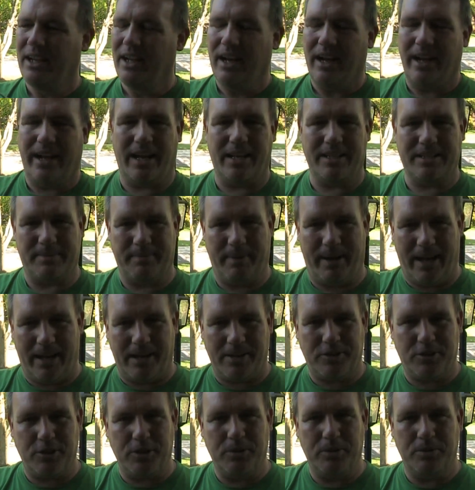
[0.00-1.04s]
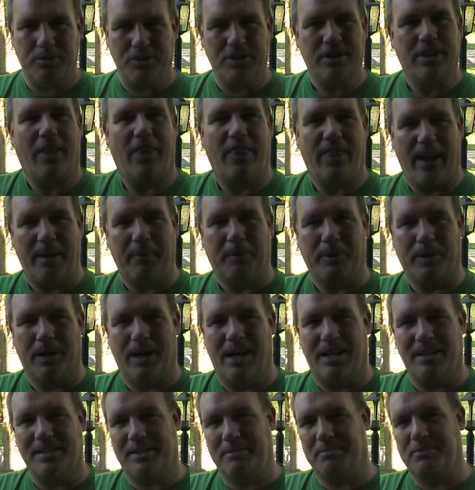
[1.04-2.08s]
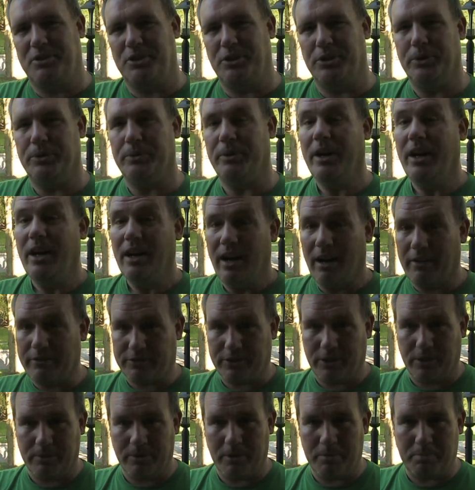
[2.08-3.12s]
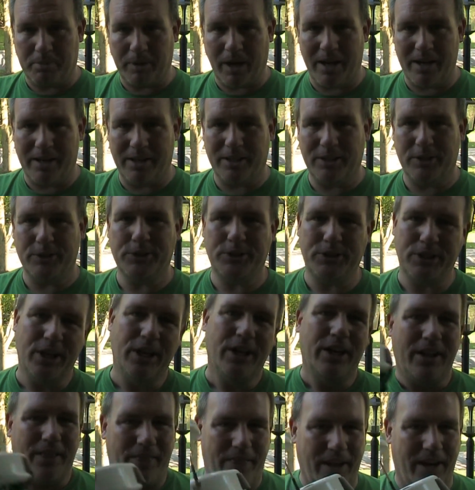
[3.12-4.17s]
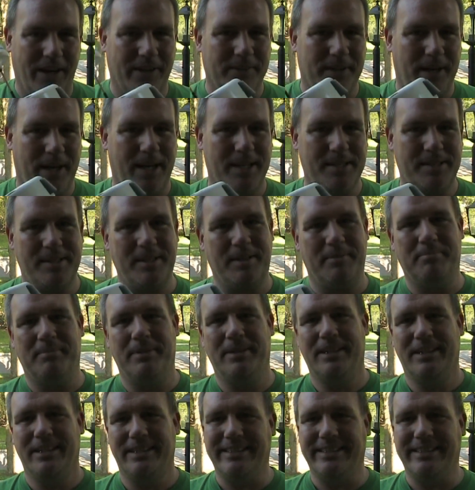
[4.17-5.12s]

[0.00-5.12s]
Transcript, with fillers: I had some Attitudes, they were awesome too. I've flown with Predators, they're awesome.